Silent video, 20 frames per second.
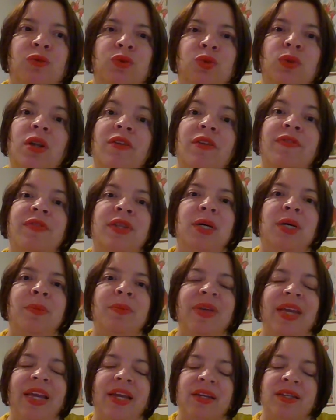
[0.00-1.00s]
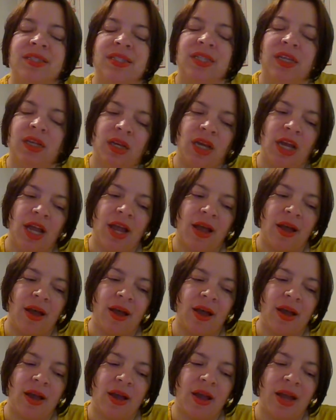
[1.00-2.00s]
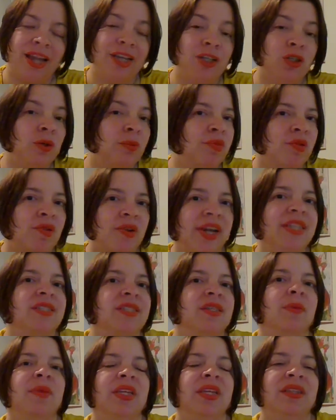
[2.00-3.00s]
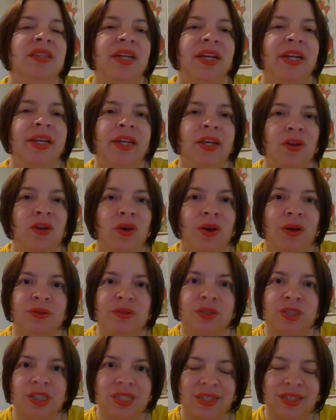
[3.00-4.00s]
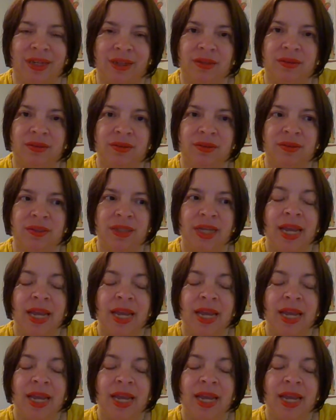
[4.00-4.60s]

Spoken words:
rule of thumb, and it's, I don't pray something that I cannot understand.